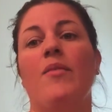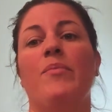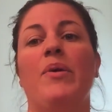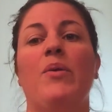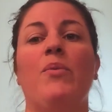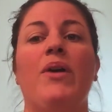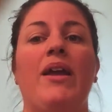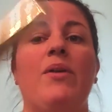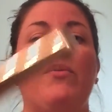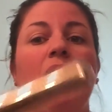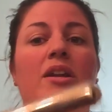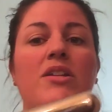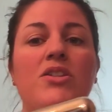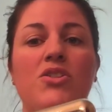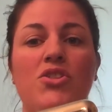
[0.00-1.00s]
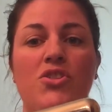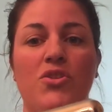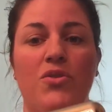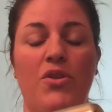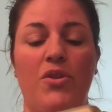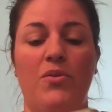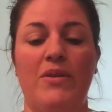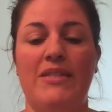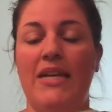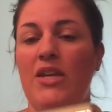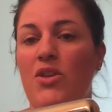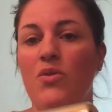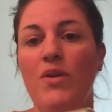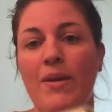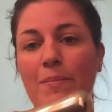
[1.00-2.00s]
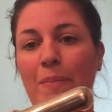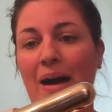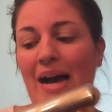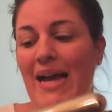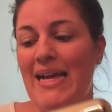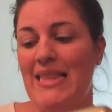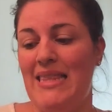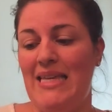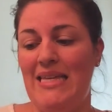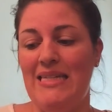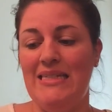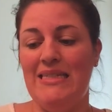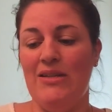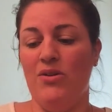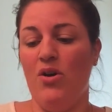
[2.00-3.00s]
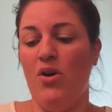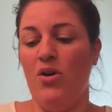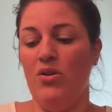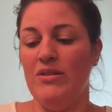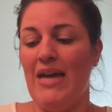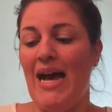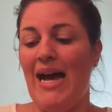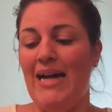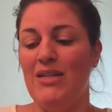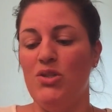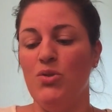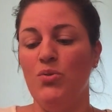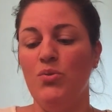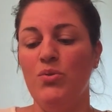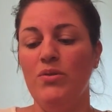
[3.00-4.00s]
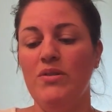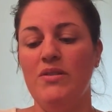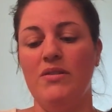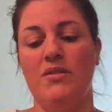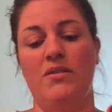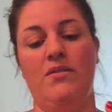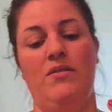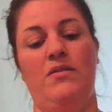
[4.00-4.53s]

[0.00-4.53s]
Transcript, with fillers: But what I wanted to show you is that you can buy these, they're called Hot Tools.